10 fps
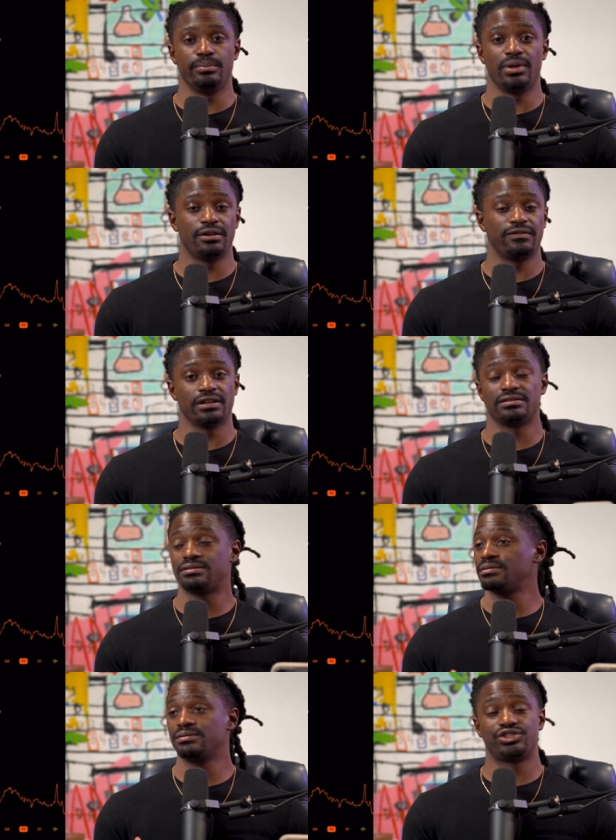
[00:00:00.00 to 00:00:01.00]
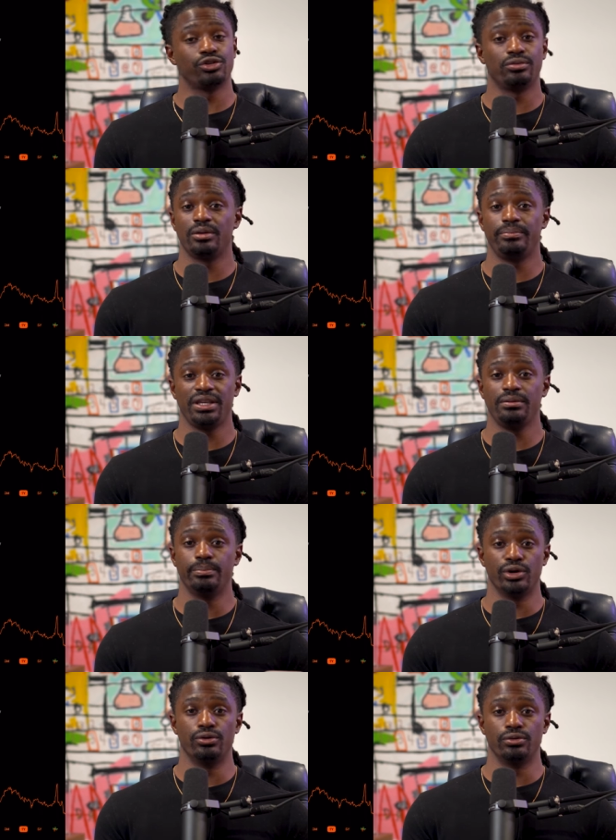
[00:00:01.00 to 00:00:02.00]
metaverse soon to be
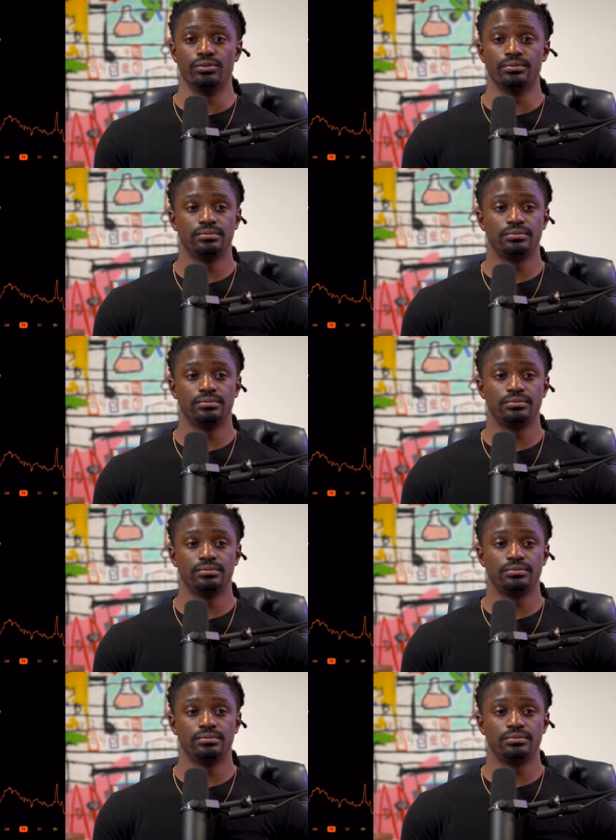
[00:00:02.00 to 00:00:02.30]
boom.